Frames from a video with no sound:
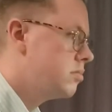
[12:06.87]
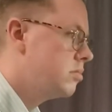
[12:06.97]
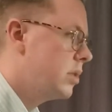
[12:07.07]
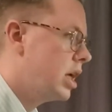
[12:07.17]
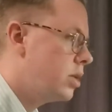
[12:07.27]

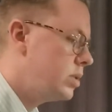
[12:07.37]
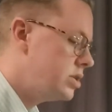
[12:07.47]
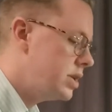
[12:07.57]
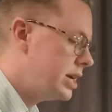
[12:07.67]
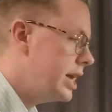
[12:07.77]
Let me do
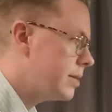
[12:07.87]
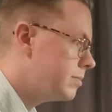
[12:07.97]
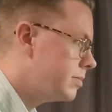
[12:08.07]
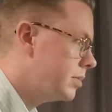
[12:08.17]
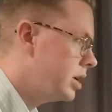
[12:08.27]
that again.
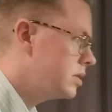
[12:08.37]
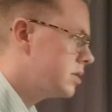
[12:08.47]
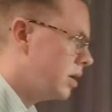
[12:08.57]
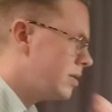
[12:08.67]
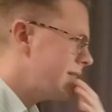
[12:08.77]
So,
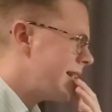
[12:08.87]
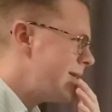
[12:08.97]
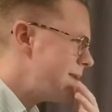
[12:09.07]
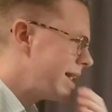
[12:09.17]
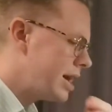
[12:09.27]
how do
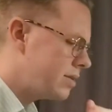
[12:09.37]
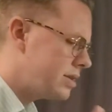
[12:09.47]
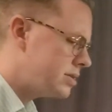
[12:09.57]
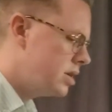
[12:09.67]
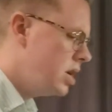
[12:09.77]
I count this?